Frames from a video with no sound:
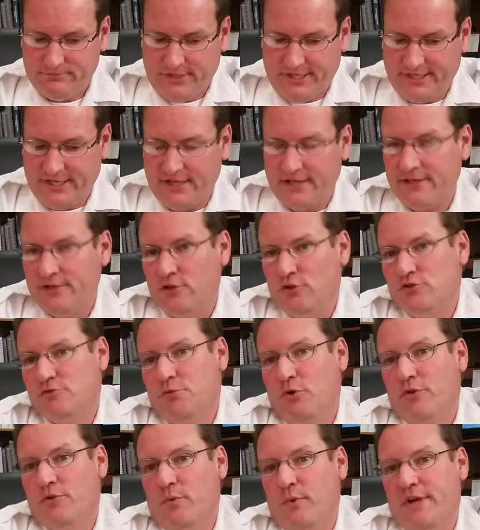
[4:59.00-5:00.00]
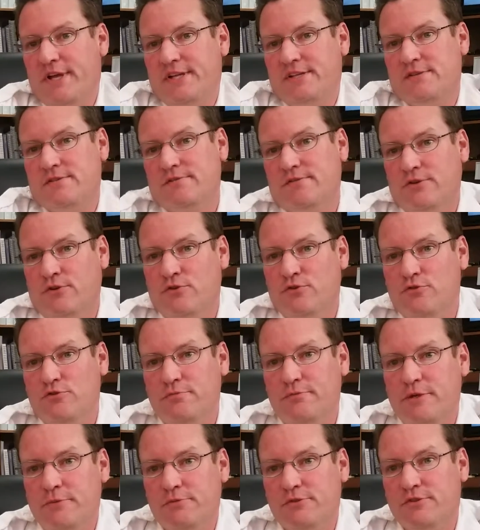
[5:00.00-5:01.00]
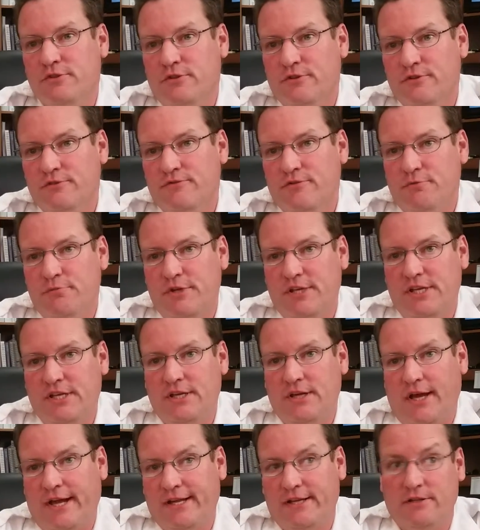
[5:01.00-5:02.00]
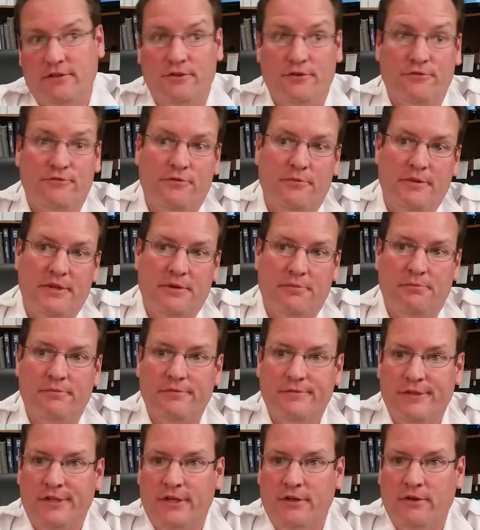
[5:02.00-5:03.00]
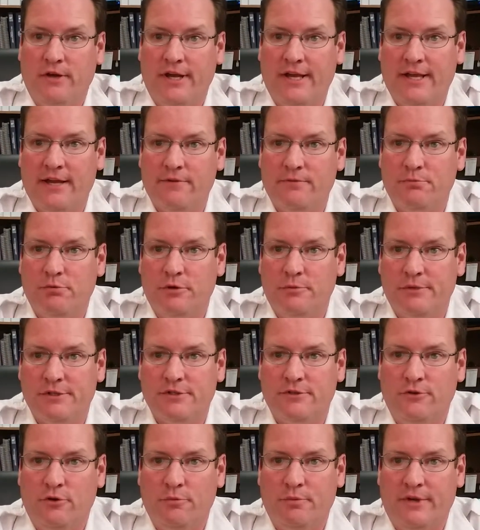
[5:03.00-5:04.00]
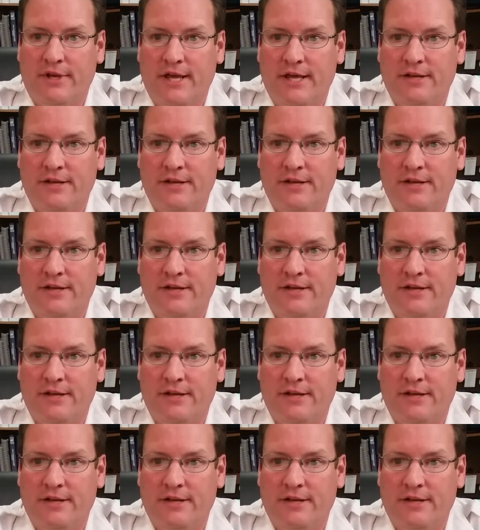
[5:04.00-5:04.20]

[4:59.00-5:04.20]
that kind of goes both ways. The crew members learn from me. I can learn from them. You know, I have pretty much an open